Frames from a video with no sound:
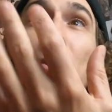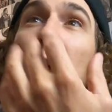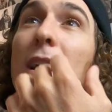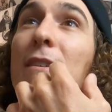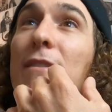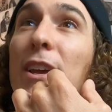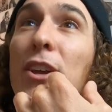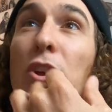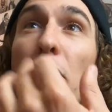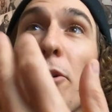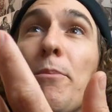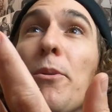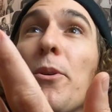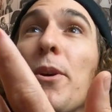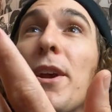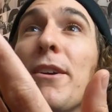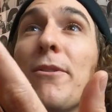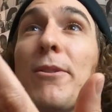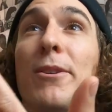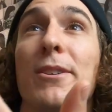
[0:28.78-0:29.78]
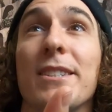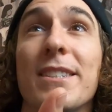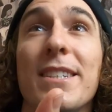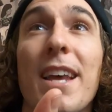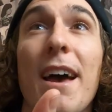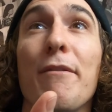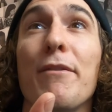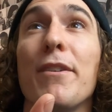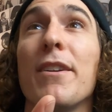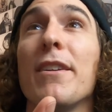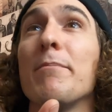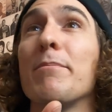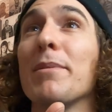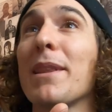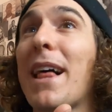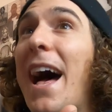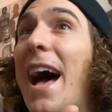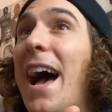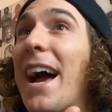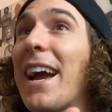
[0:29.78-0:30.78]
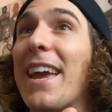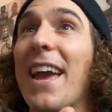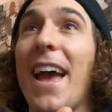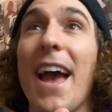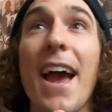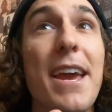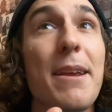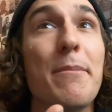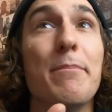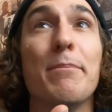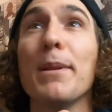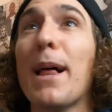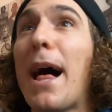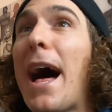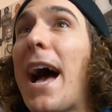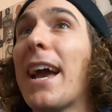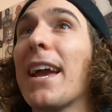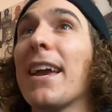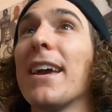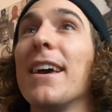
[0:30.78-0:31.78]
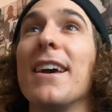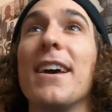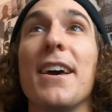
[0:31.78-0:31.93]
you have a GoPro Hero 7 Black, 8 Black,